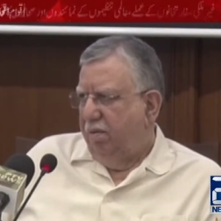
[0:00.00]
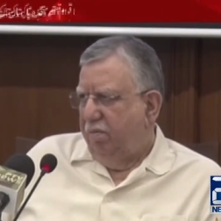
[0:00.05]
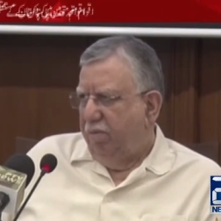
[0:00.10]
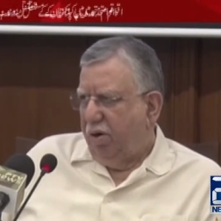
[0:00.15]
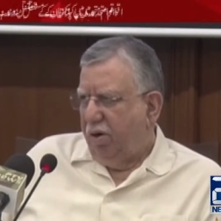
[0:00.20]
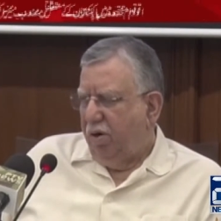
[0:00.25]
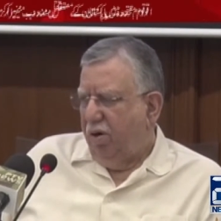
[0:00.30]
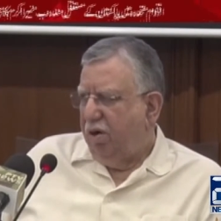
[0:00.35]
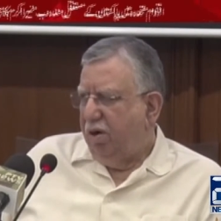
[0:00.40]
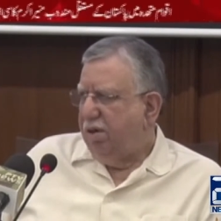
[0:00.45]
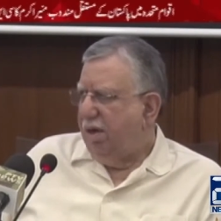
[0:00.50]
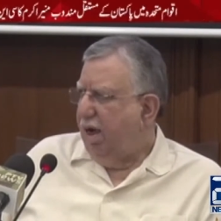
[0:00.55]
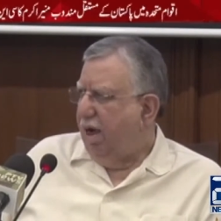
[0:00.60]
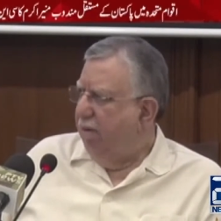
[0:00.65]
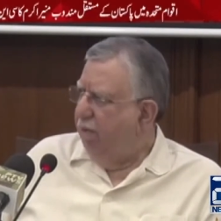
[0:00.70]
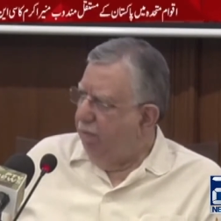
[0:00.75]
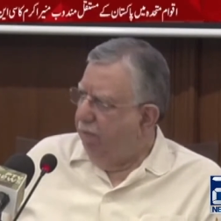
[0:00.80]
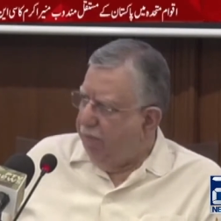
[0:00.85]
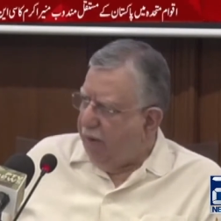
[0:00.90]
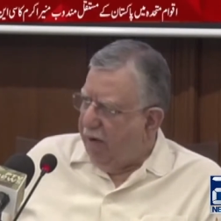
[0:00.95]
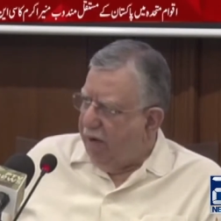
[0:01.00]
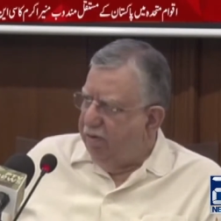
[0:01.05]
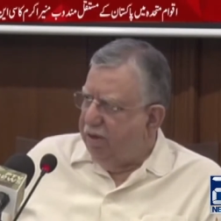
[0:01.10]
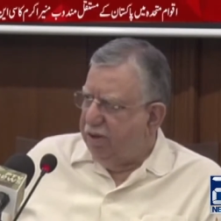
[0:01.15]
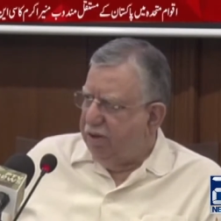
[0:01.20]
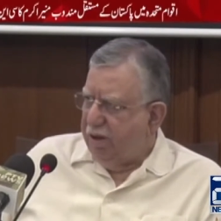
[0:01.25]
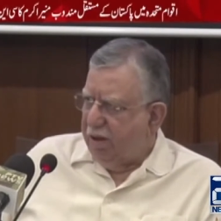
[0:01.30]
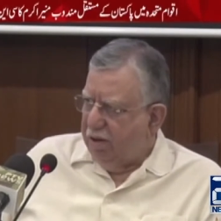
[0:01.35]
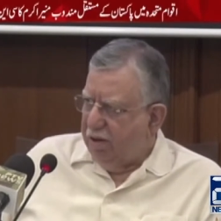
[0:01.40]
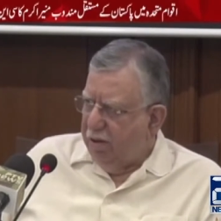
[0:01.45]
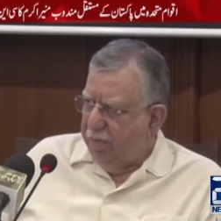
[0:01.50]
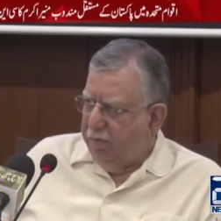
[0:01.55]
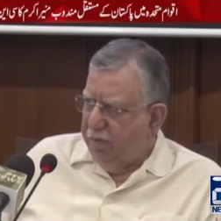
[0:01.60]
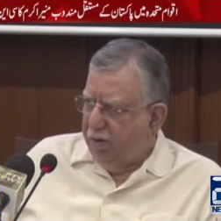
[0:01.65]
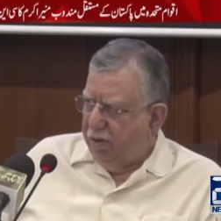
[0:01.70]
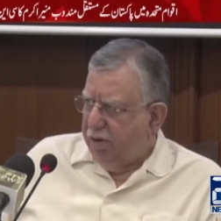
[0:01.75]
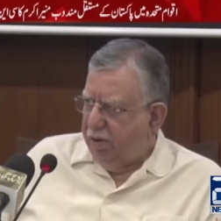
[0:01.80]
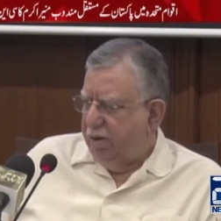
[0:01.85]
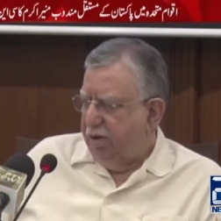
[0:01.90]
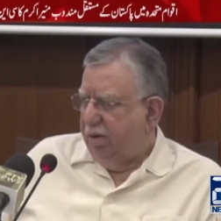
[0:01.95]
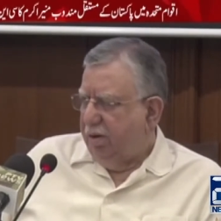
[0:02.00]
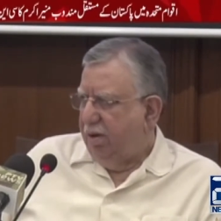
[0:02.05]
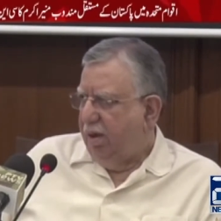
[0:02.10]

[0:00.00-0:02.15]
because I'm a private sector person.